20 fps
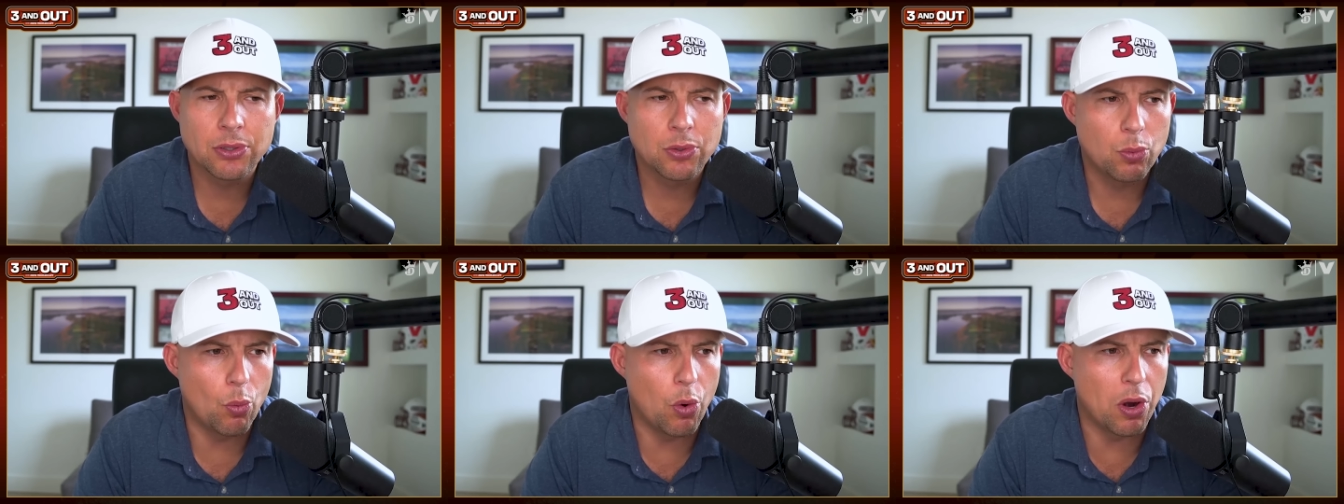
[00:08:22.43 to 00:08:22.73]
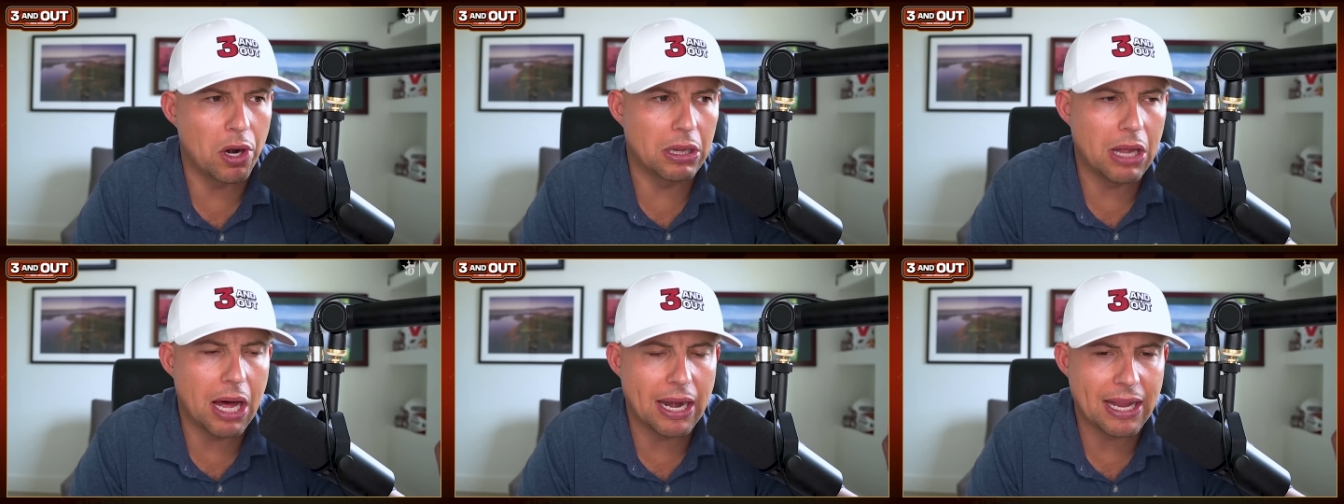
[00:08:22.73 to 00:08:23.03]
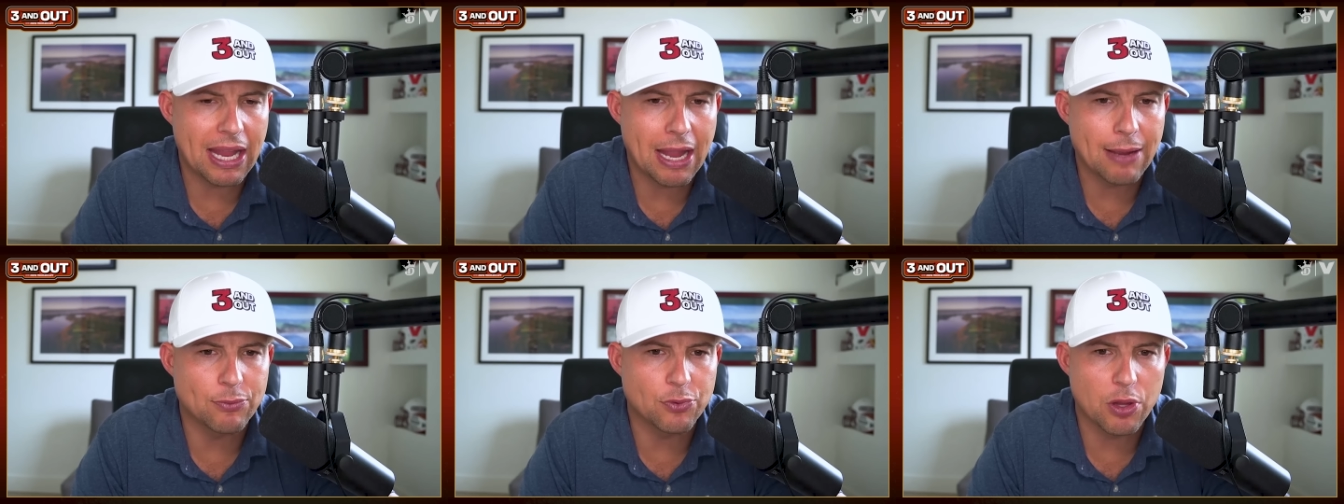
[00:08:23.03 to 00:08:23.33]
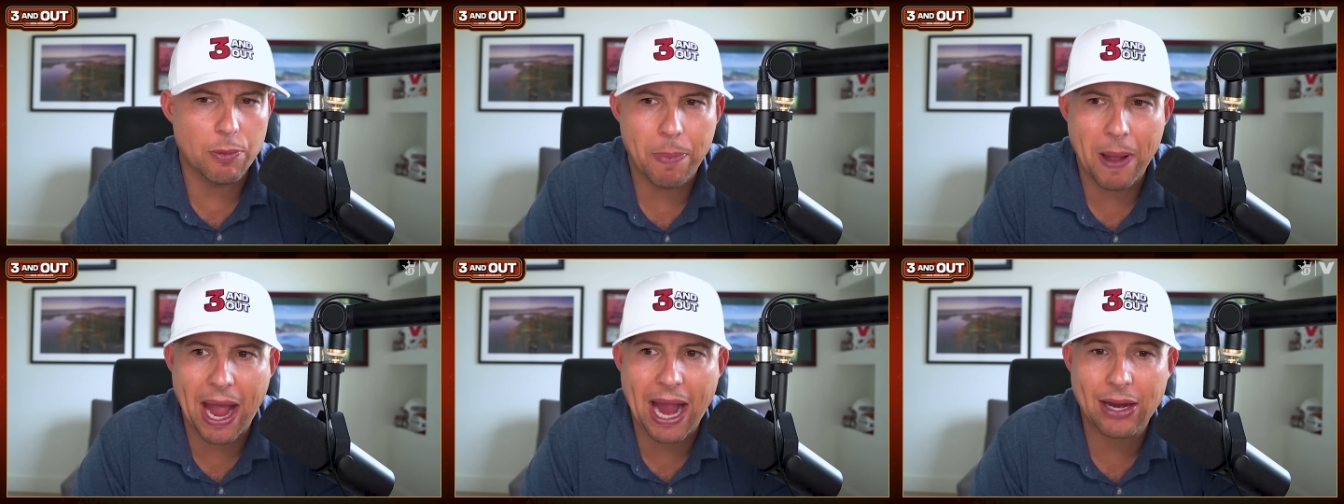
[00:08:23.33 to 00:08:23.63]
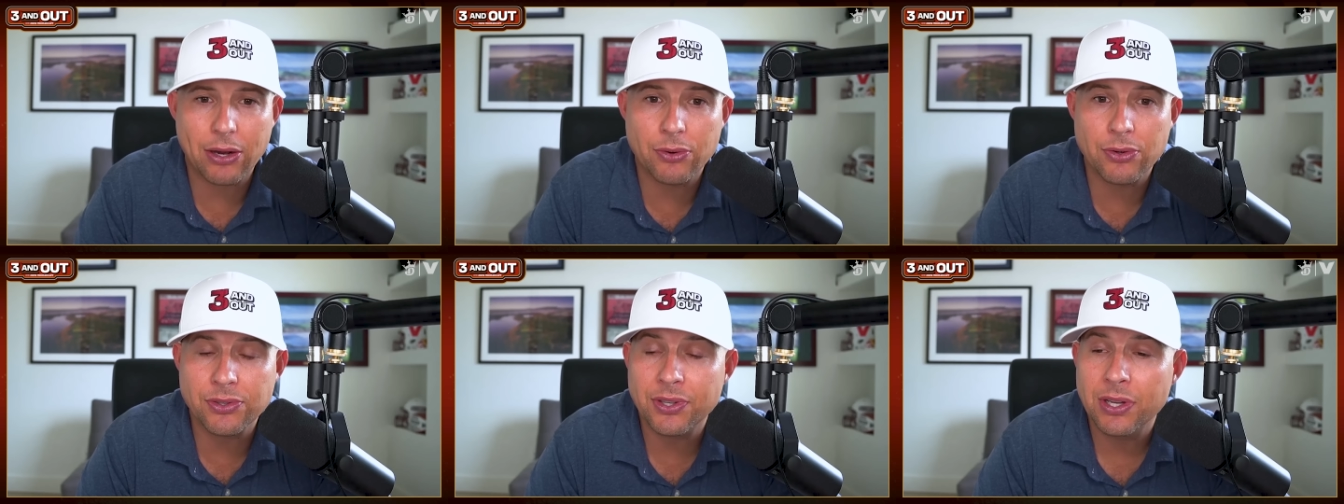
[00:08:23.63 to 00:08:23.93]
Won a lot of games with the
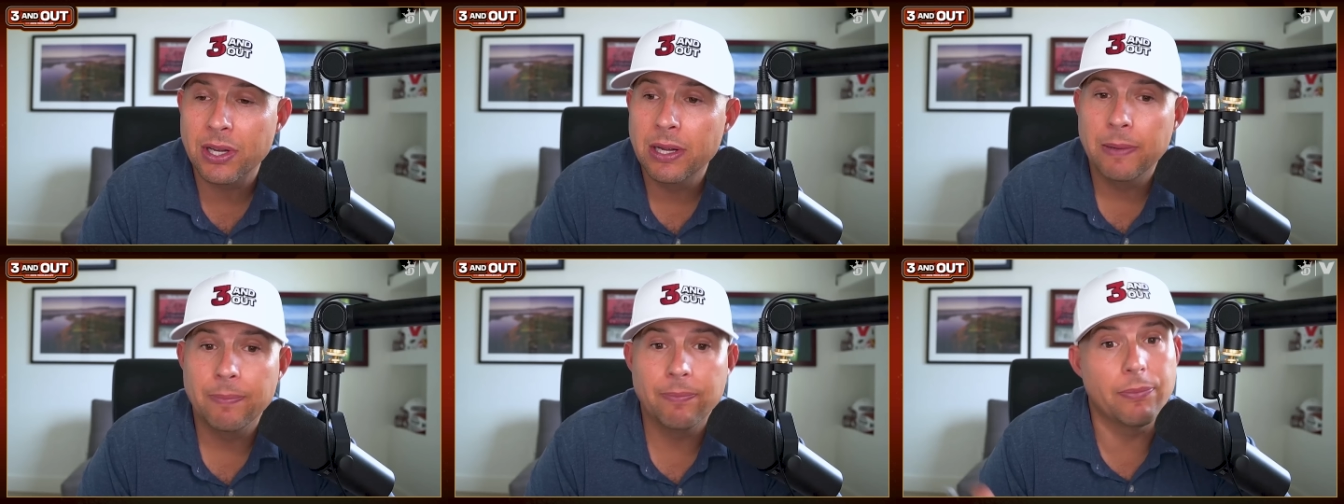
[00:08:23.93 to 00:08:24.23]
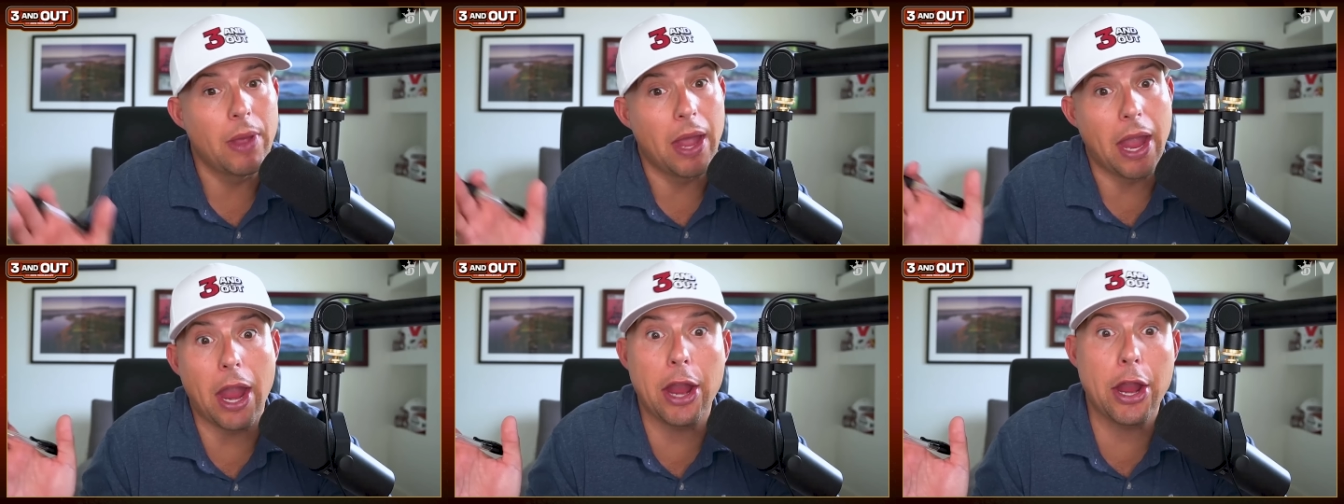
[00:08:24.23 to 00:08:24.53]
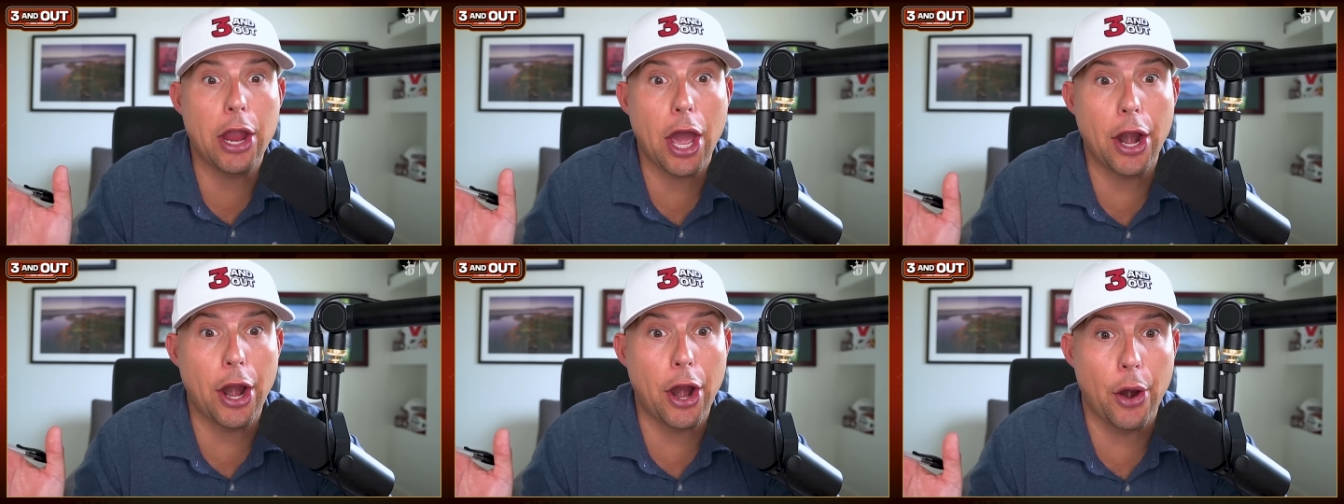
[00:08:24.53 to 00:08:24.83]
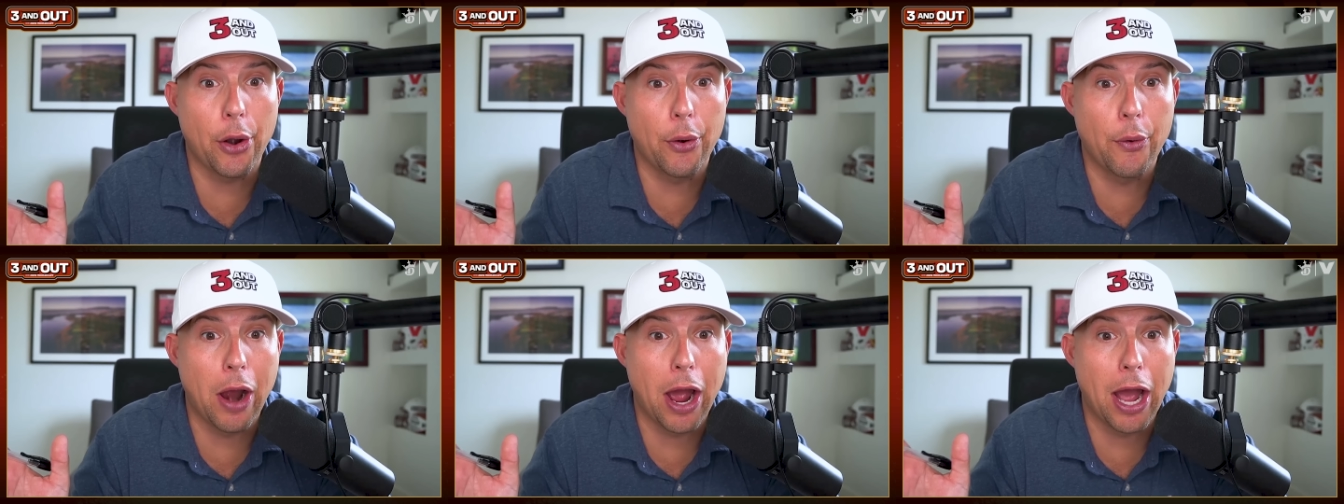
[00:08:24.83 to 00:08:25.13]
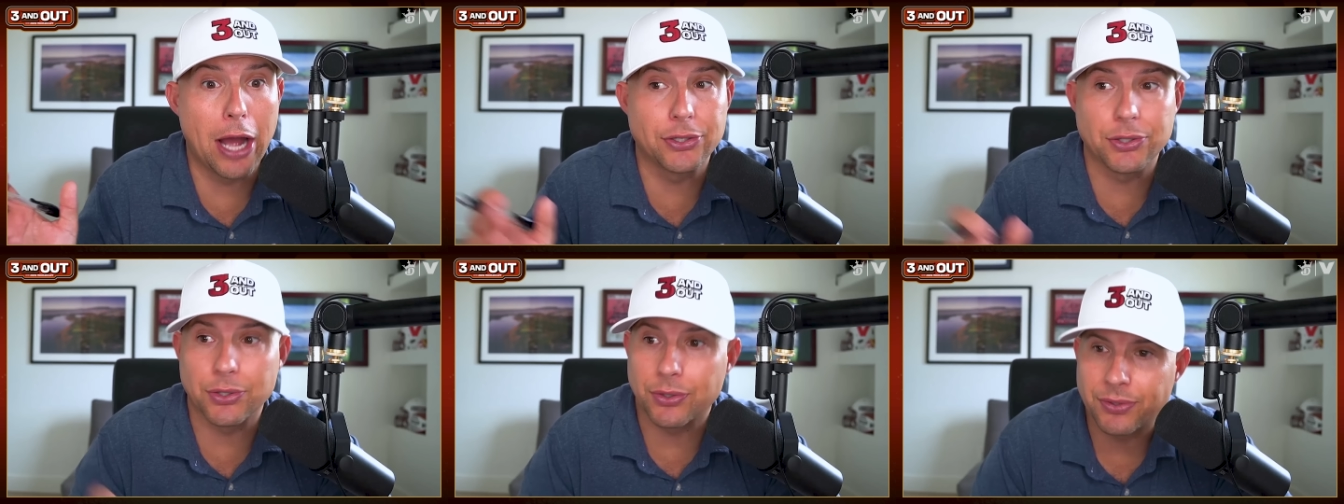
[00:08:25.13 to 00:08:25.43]
Packers. He had Aaron
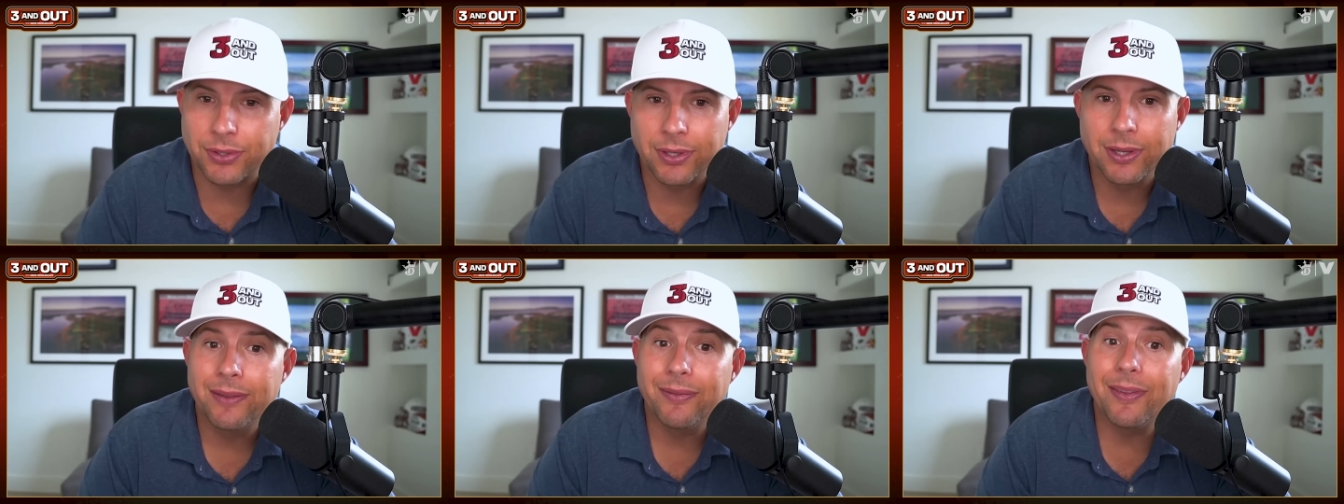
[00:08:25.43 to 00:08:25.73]
Rodgers.